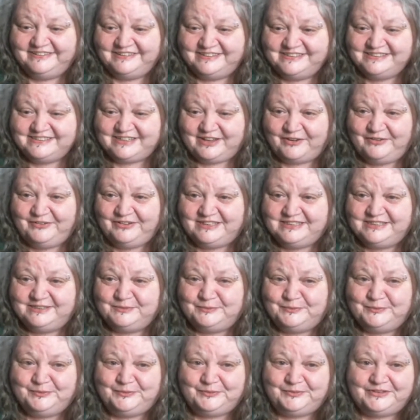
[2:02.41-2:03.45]
So it's
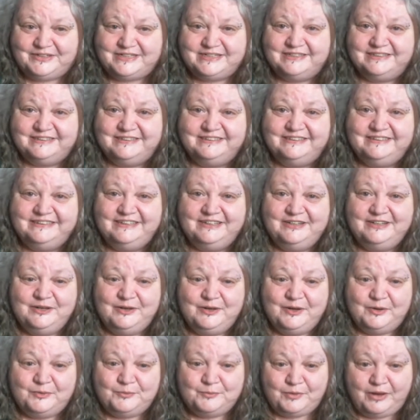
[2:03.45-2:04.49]
all good.
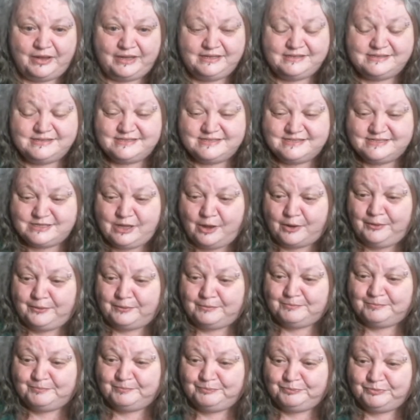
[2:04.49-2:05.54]
Right, so
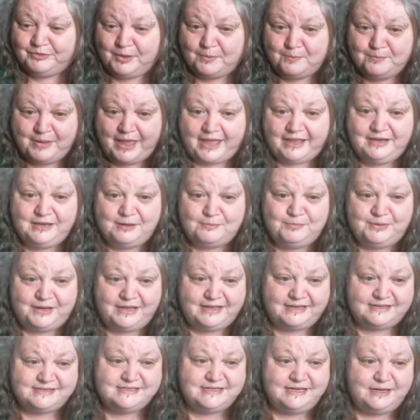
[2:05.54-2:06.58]
companion
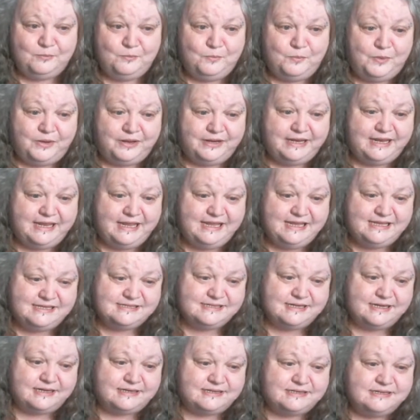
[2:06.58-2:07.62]
planting, what
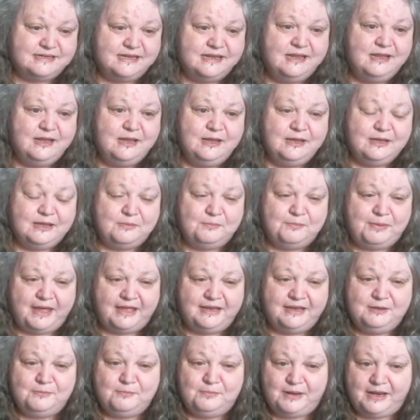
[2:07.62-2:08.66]
is it?
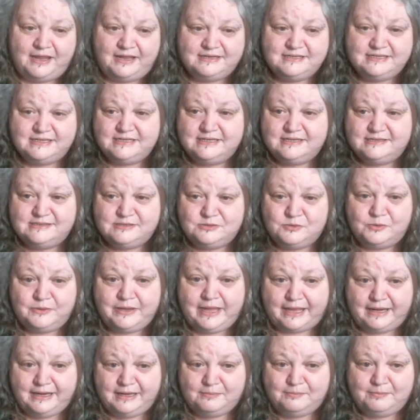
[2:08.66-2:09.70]
Companion planting is an
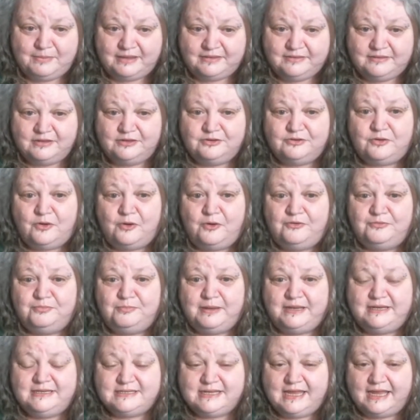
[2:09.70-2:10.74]
organic method of
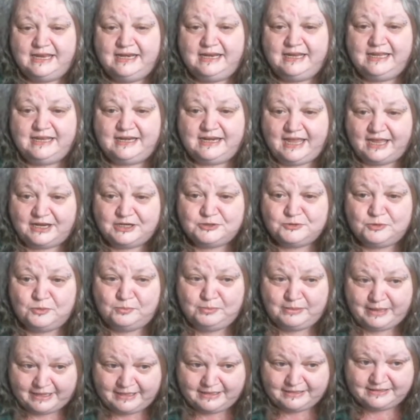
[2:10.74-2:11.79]
maintaining a natural
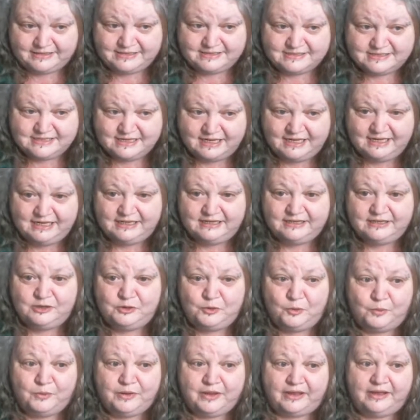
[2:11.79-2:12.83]
balance in
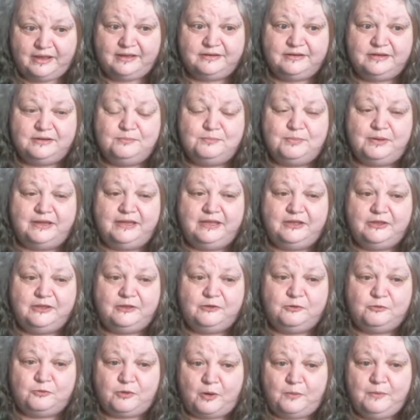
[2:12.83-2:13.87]
your garden by
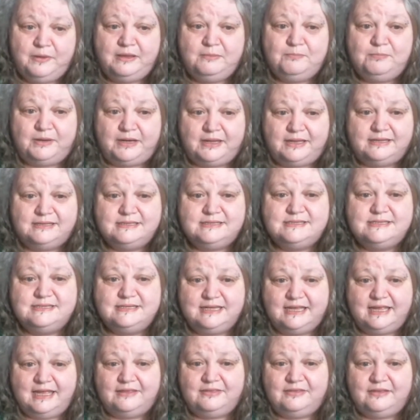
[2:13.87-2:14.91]
growing plants
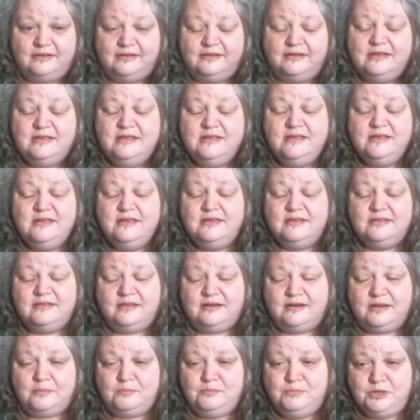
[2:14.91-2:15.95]
together
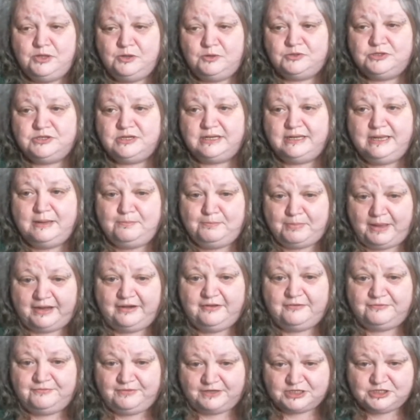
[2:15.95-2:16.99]
that are mutually
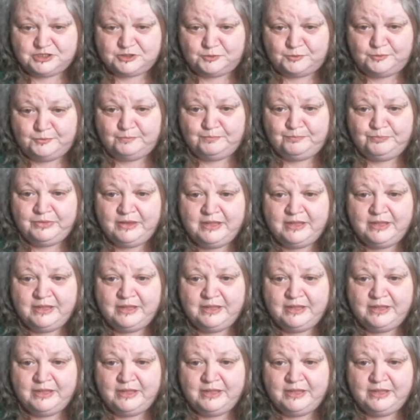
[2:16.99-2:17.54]
beneficial.